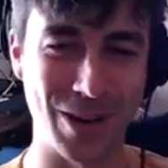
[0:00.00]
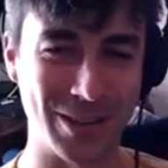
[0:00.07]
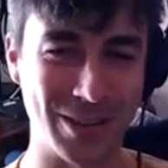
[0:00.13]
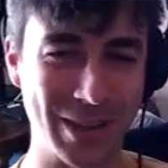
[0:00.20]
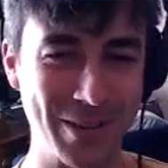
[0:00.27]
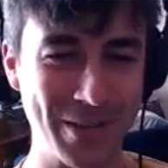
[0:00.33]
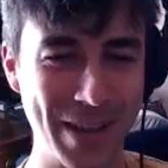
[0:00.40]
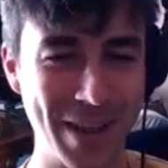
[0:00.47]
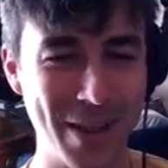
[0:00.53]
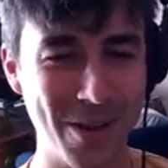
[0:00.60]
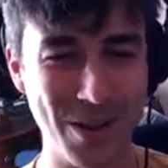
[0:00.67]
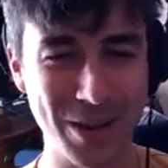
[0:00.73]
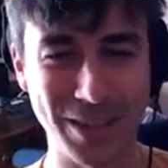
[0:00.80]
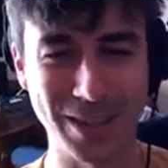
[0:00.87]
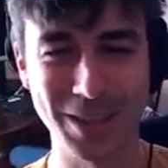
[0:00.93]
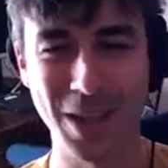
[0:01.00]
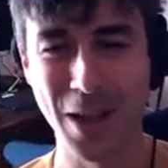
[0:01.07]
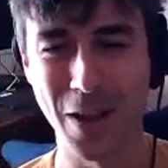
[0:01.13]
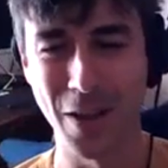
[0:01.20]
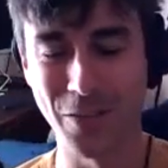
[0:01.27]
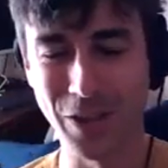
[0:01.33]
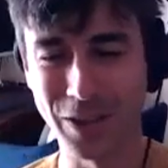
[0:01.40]
So
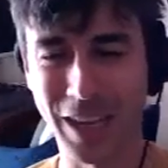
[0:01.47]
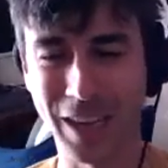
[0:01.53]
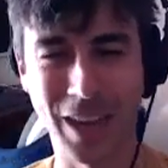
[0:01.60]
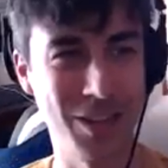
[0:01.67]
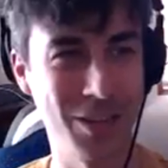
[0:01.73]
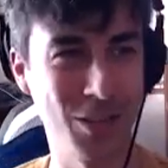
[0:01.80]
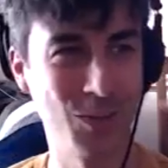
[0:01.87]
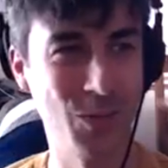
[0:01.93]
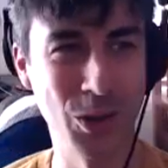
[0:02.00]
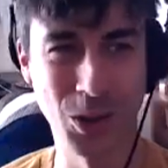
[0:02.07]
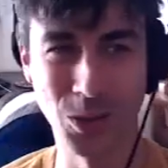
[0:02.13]
it feels like I just put